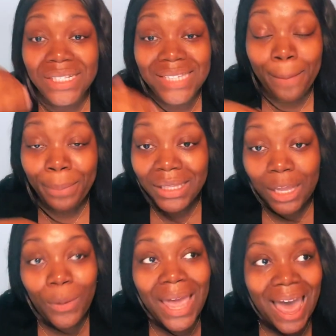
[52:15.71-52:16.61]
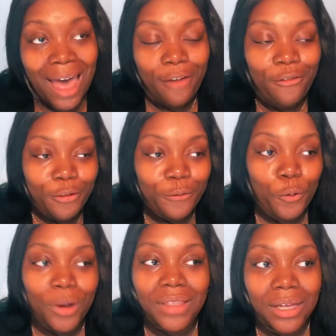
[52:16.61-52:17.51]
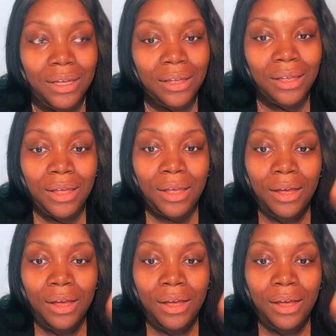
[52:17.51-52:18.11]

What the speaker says: template that we have for the